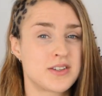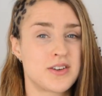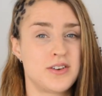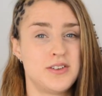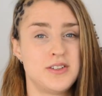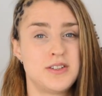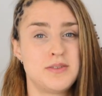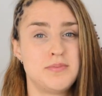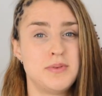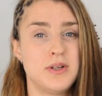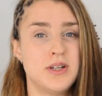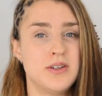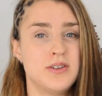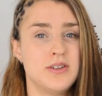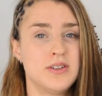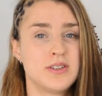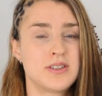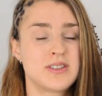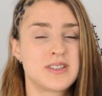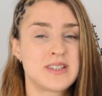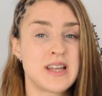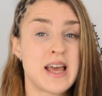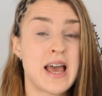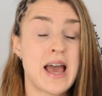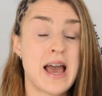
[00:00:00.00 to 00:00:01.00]
going to be
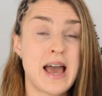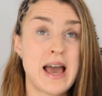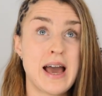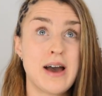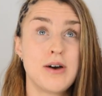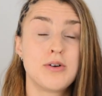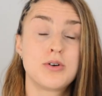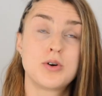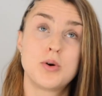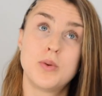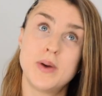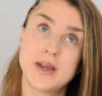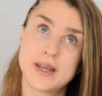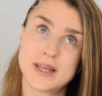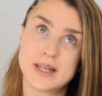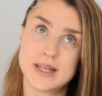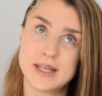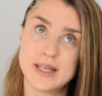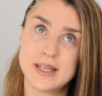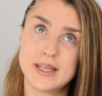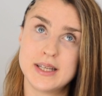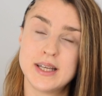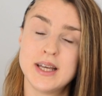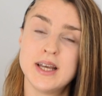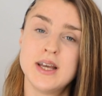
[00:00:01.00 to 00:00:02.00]
lost, how
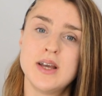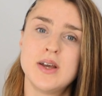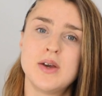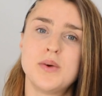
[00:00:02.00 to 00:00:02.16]
quickly,